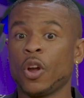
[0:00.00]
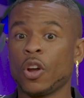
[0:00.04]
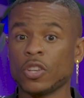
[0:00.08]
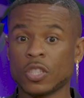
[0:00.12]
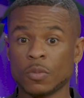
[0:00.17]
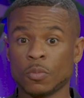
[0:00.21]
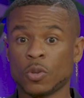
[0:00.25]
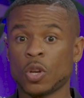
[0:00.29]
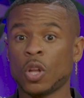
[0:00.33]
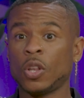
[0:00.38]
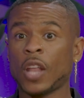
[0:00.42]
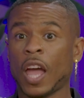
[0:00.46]
are
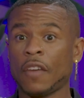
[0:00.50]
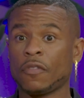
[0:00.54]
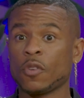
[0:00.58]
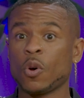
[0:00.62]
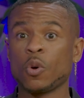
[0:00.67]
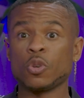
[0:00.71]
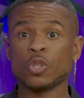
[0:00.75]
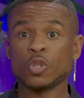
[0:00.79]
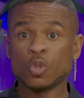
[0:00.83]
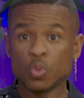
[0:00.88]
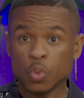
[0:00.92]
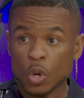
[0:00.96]
some life
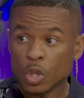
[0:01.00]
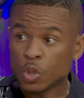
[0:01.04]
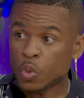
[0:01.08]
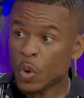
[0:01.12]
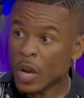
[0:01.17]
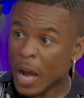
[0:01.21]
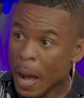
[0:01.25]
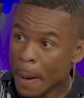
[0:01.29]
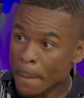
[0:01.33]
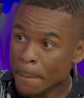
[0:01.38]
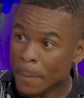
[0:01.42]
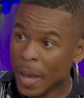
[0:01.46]
coaches who are doing
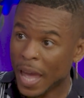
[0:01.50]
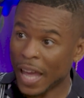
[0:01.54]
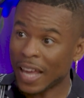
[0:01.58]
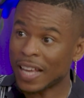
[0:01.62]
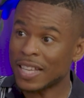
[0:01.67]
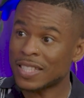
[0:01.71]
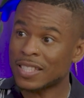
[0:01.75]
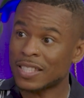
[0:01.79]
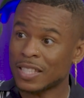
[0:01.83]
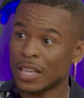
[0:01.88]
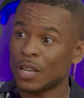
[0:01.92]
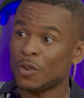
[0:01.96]

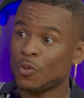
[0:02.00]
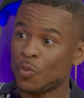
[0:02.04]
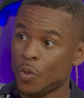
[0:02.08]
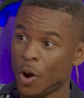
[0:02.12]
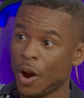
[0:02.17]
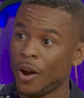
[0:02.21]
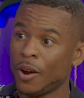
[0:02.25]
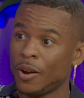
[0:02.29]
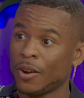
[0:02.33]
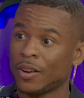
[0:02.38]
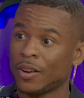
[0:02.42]
amazing work.